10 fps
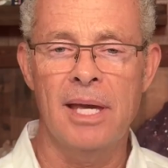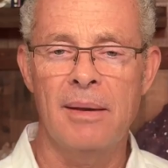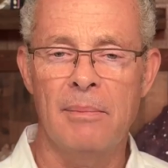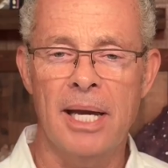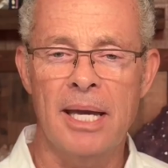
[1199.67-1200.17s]

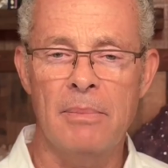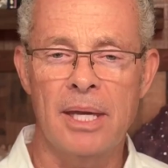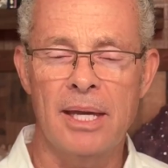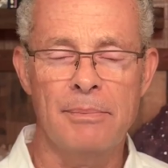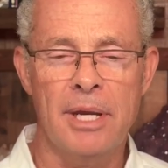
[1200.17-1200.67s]
It might
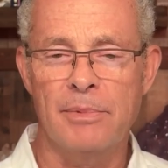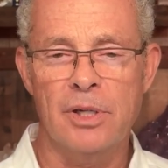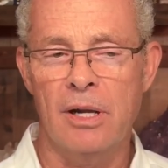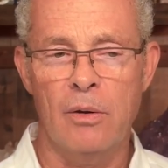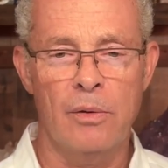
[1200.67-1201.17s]
be, I'm not even
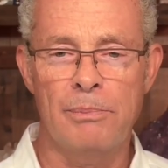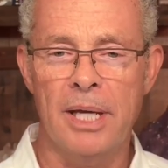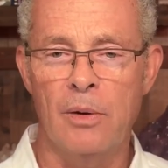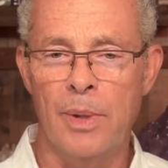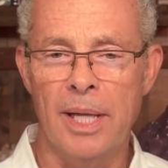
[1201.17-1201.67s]
sure how
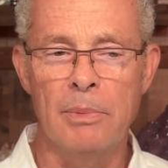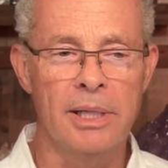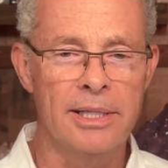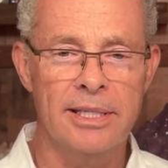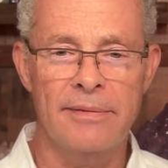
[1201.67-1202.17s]
big a Red
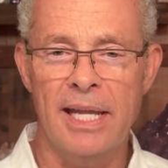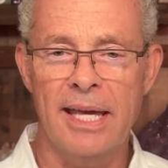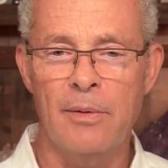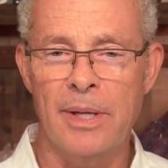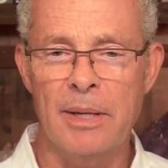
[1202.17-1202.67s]
Bull is. I haven't
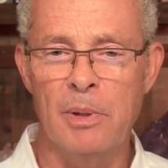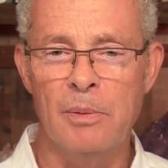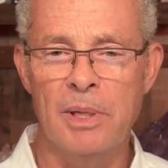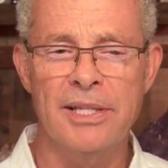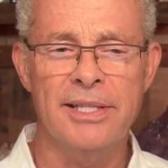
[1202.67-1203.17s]
had a Red
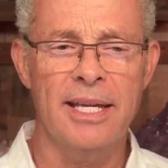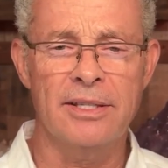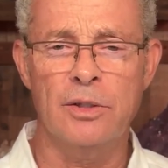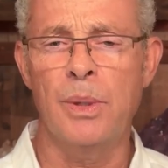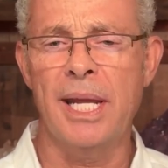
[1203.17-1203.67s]
Bull, but let's say
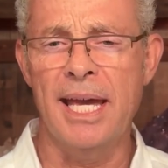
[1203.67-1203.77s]
it's 20